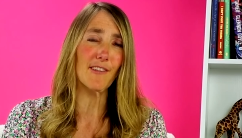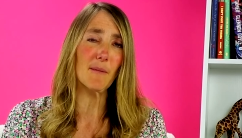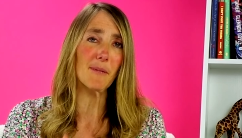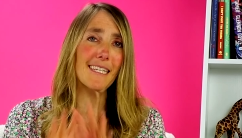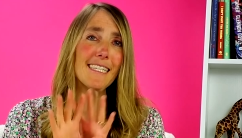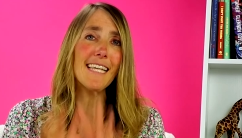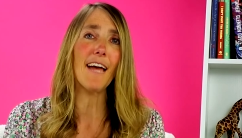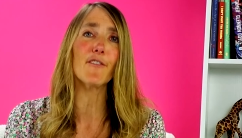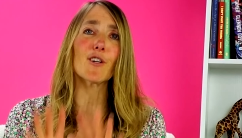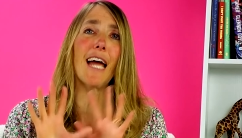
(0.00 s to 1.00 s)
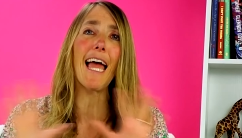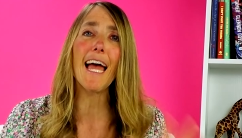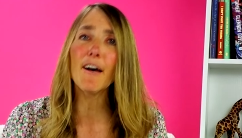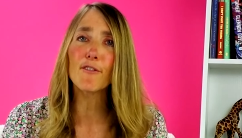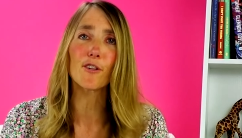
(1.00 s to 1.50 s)
is simply never,
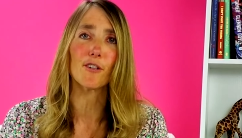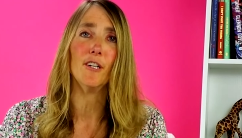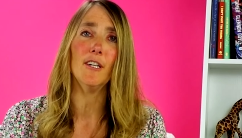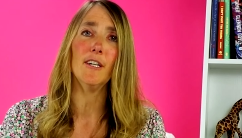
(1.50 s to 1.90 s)
ever